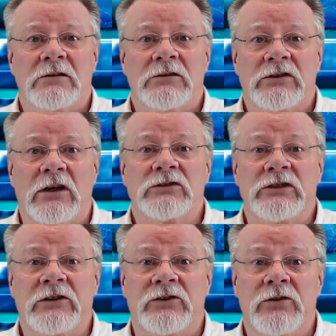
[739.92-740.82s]

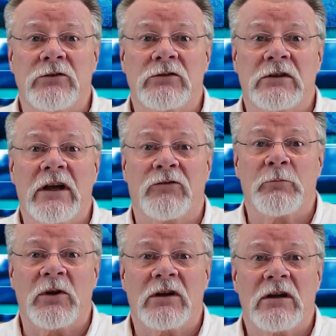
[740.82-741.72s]
Ceausescu's
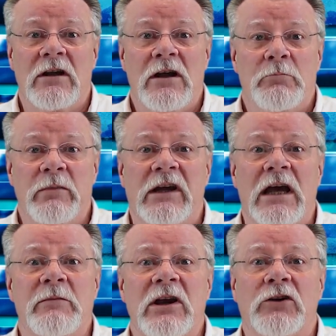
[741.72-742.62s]
government
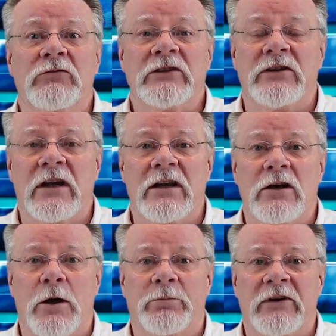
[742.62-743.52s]
became
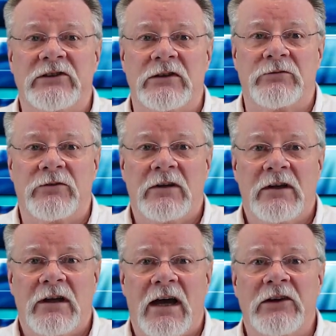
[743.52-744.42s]
increasingly oppressive
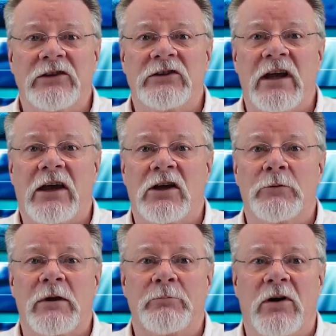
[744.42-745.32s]
as his
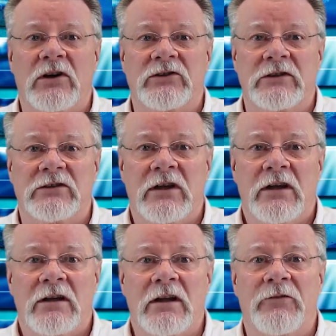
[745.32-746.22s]
economic policies
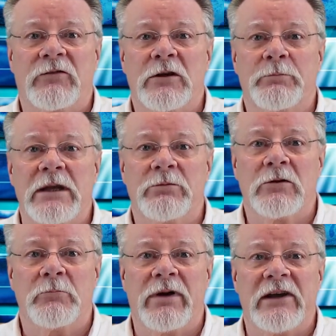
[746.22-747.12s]
left the
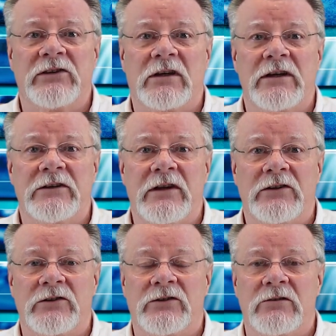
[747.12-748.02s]
people basically
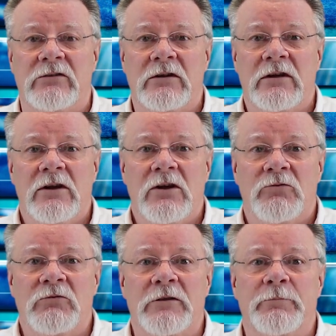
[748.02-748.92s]
destitute,
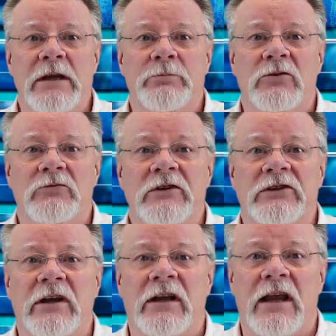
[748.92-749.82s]
with people
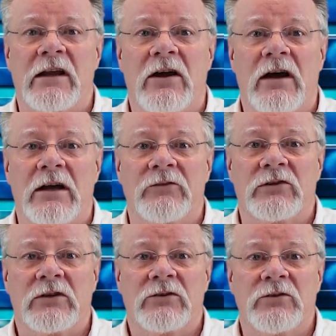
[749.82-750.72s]
risking their
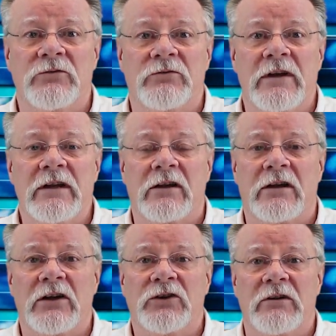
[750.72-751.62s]
lives to flee the
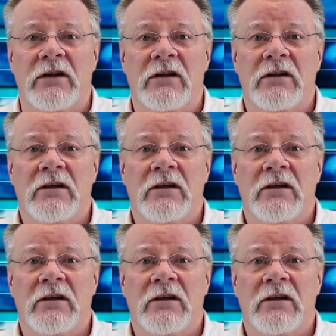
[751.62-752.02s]
country.